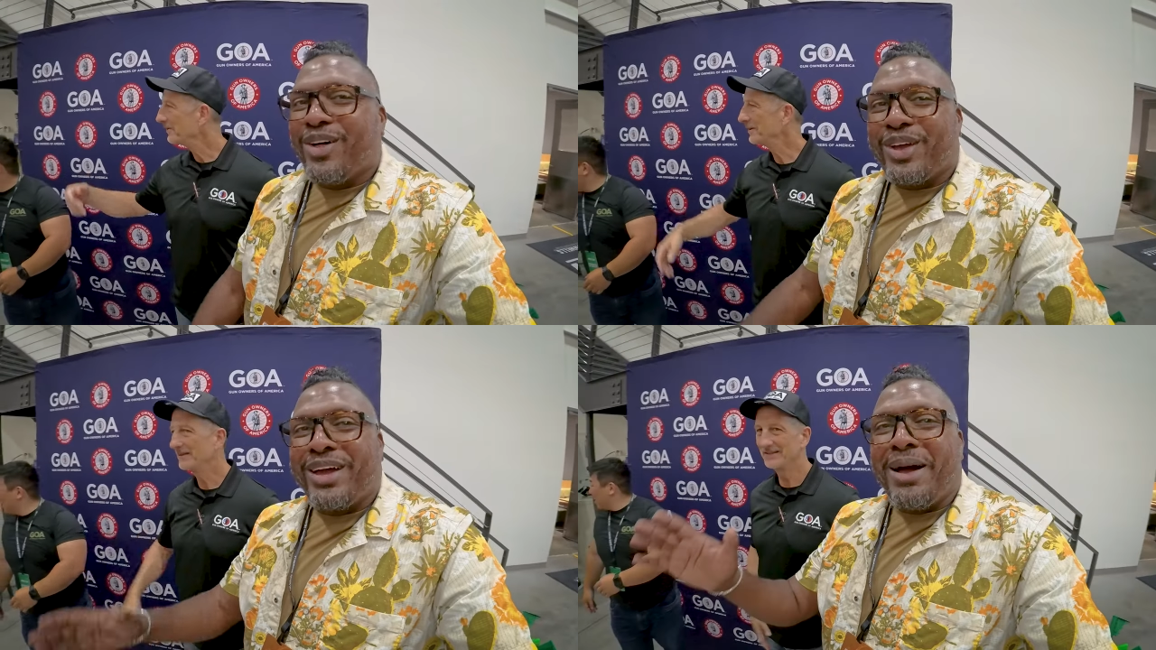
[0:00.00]

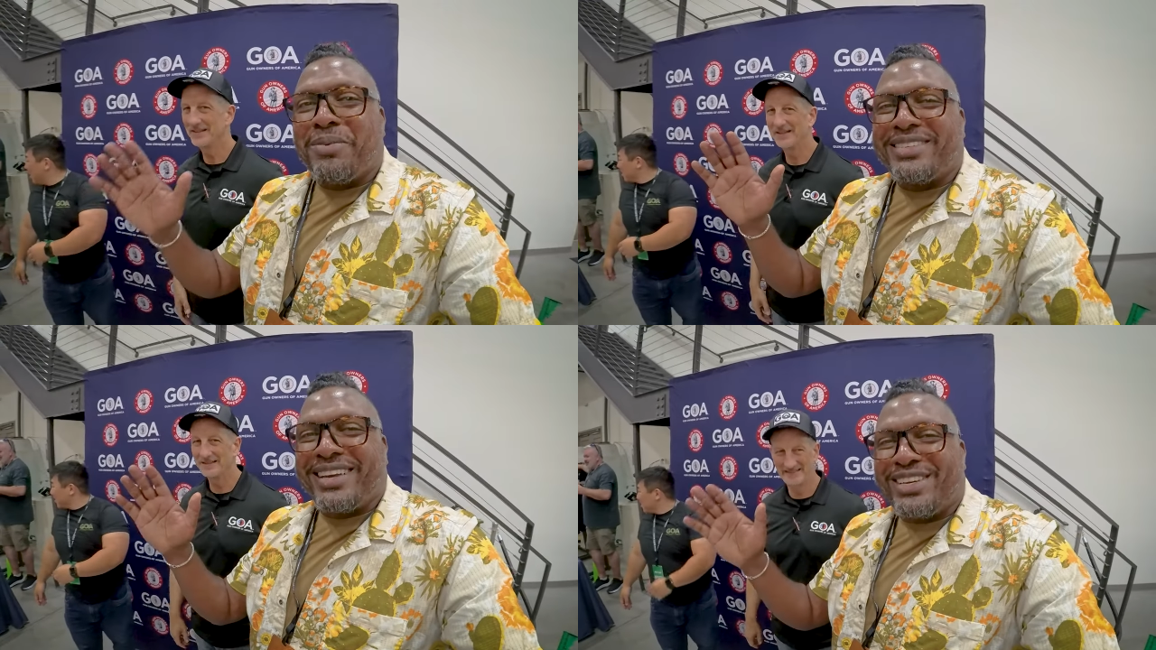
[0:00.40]
Speaker 1: All
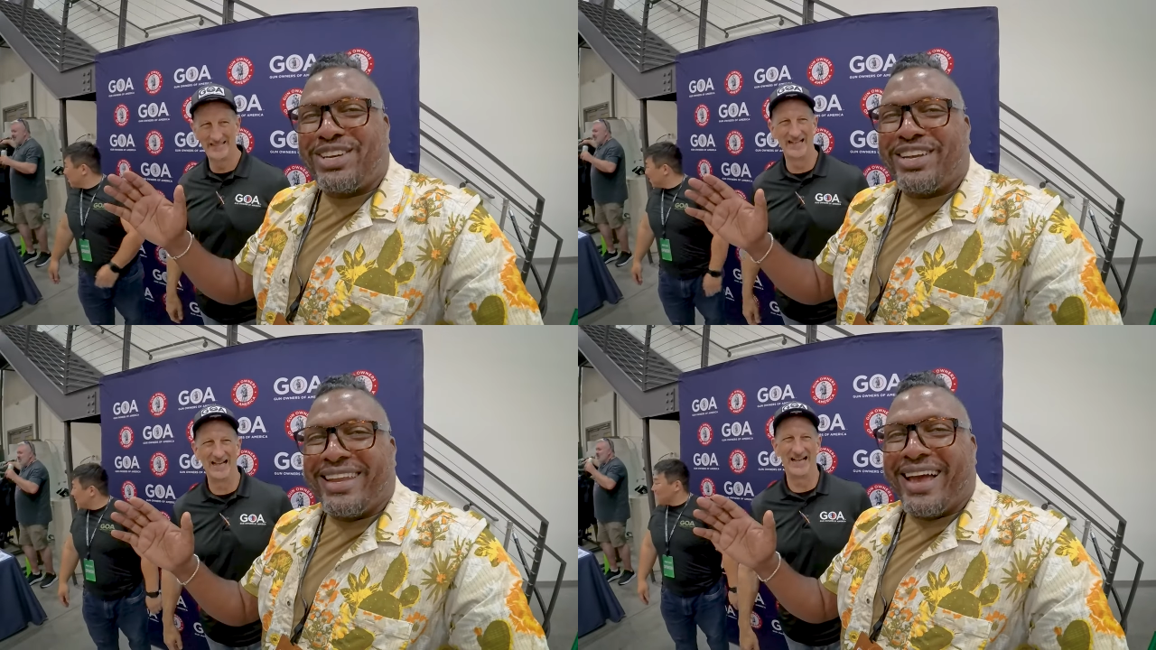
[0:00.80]

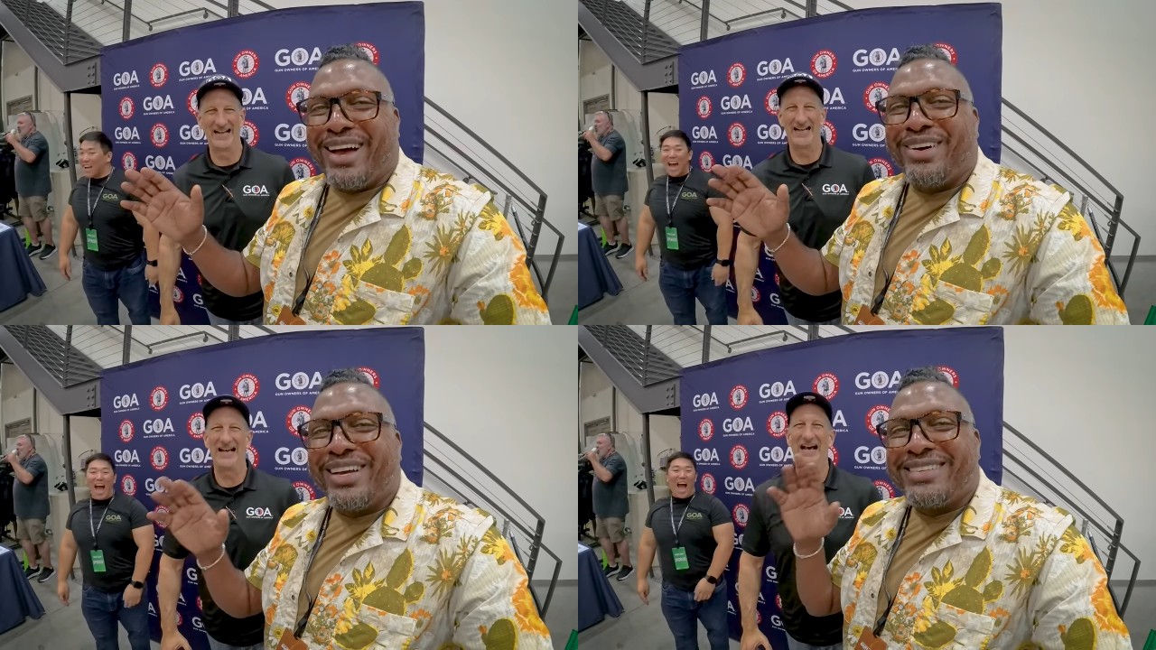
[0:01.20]
competition
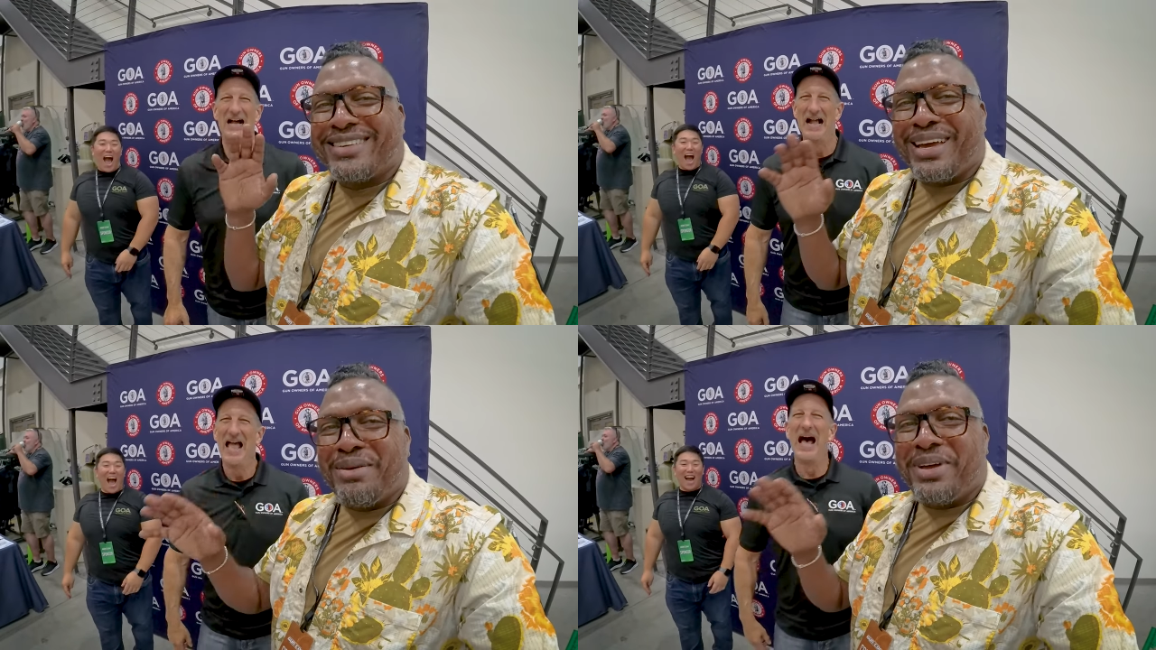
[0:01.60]
now is
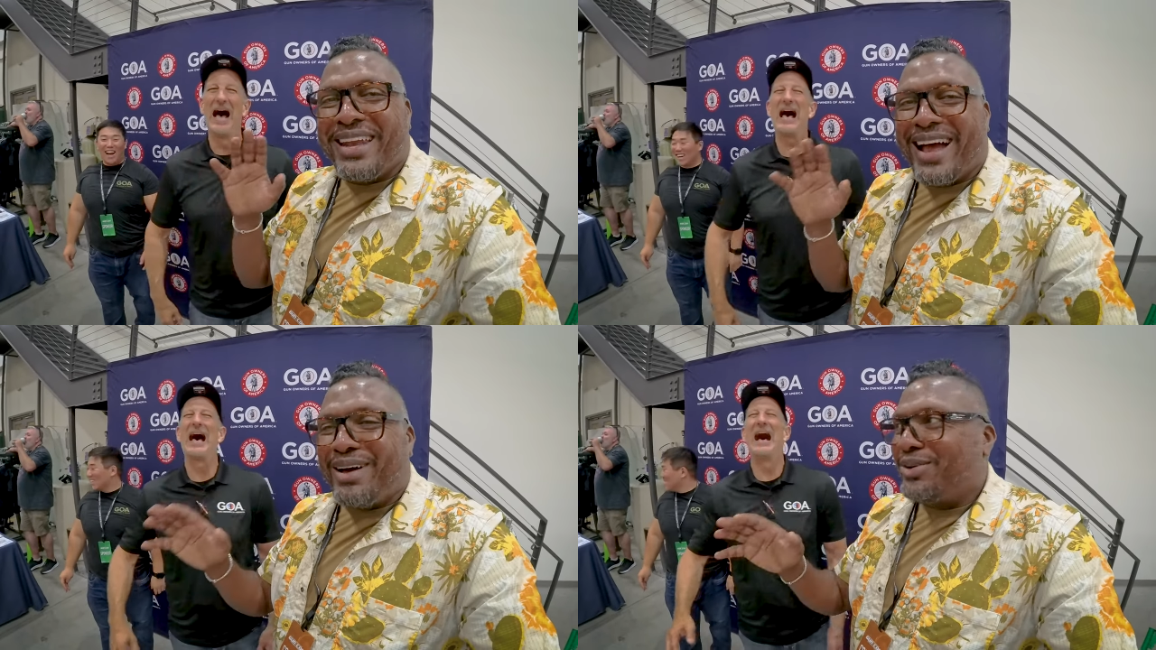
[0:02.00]

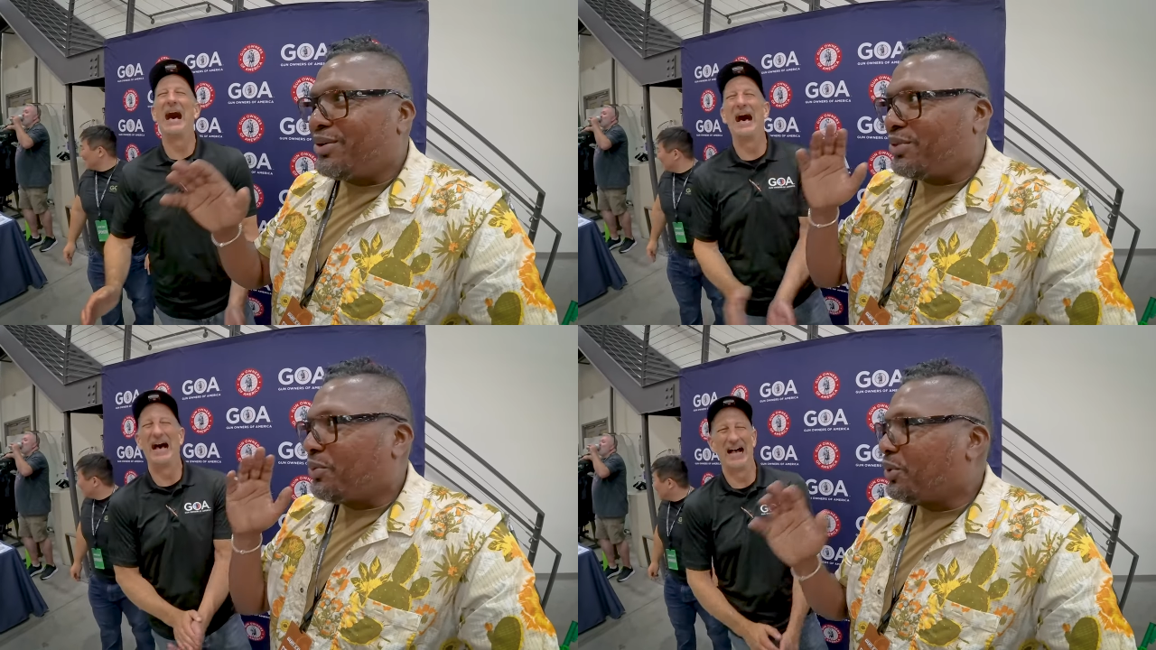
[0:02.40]
coming out
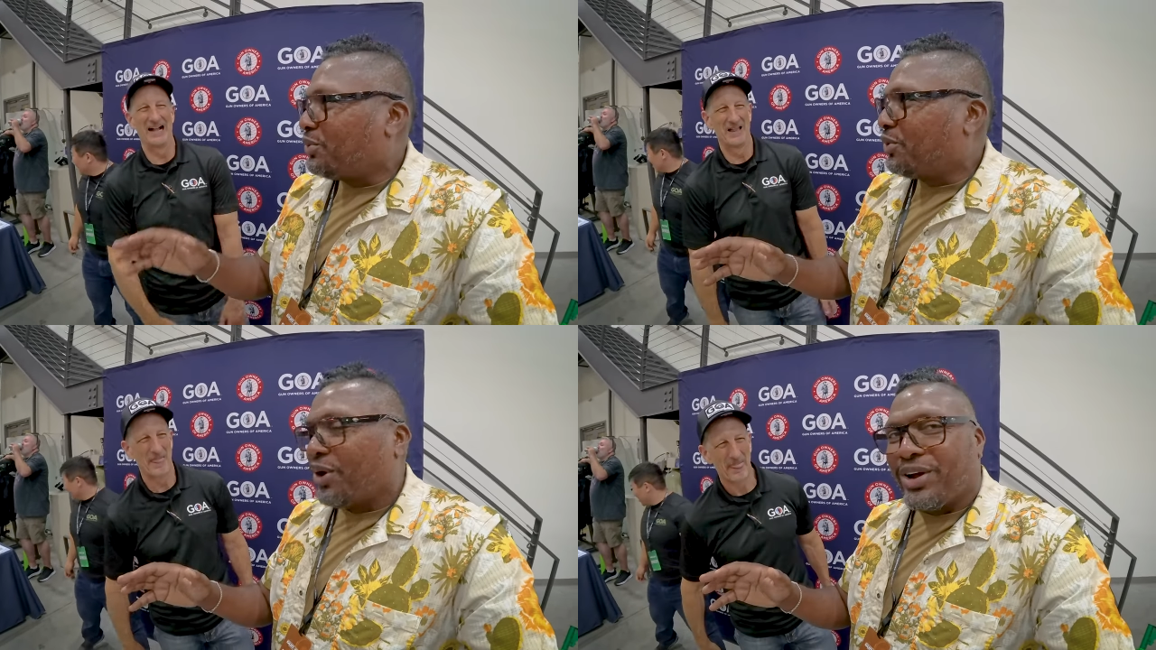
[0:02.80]
of the
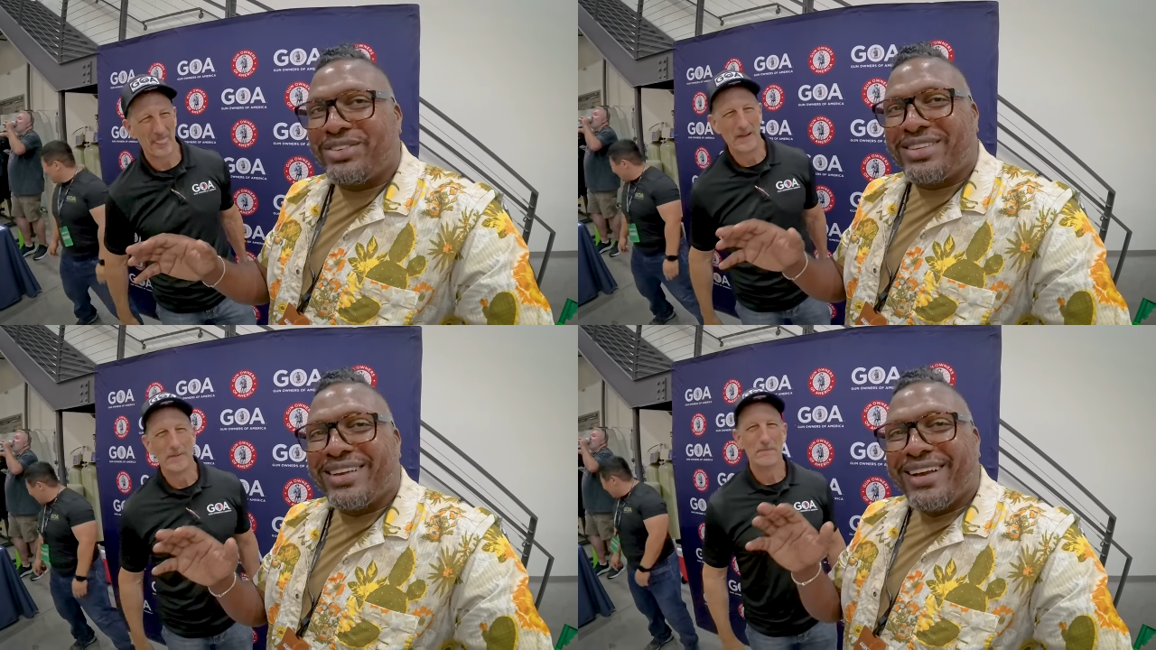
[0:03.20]

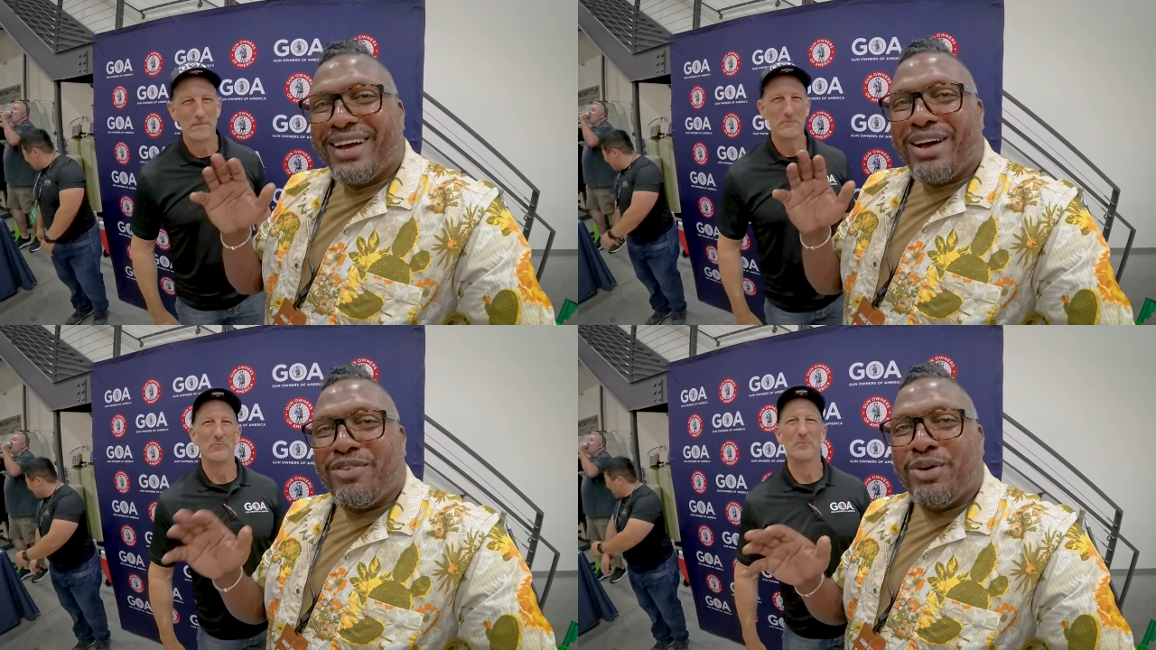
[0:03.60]
woodworks
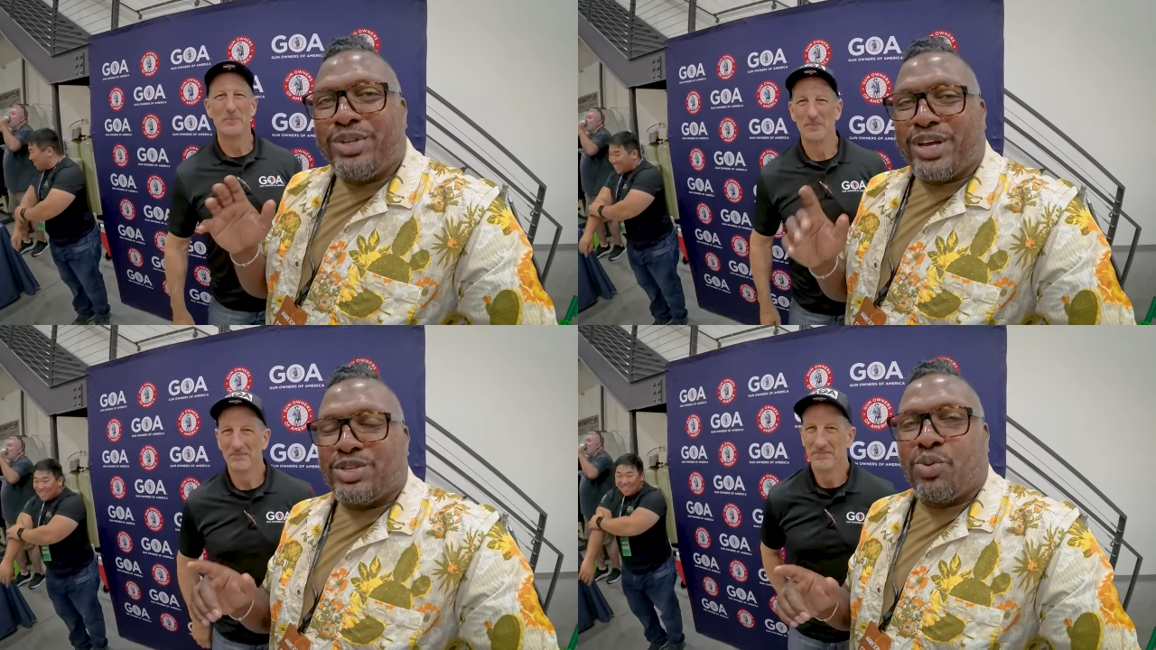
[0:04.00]
of who
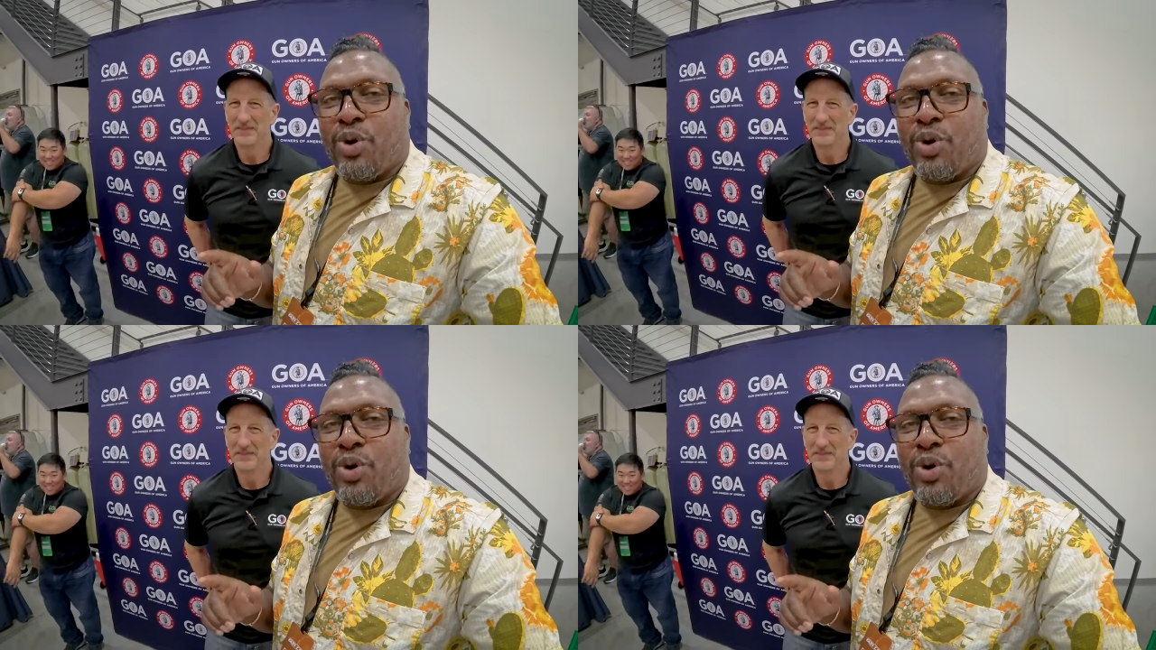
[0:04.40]
does